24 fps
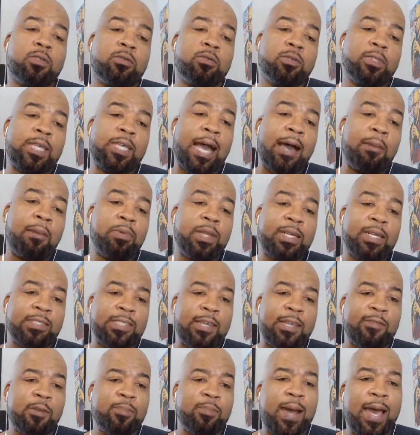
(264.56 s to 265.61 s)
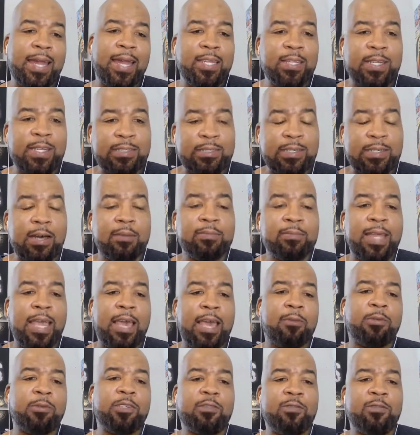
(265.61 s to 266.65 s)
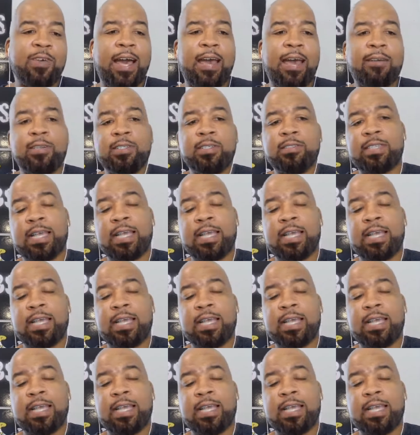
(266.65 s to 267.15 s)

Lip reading: God bless everybody that's come down with the virus.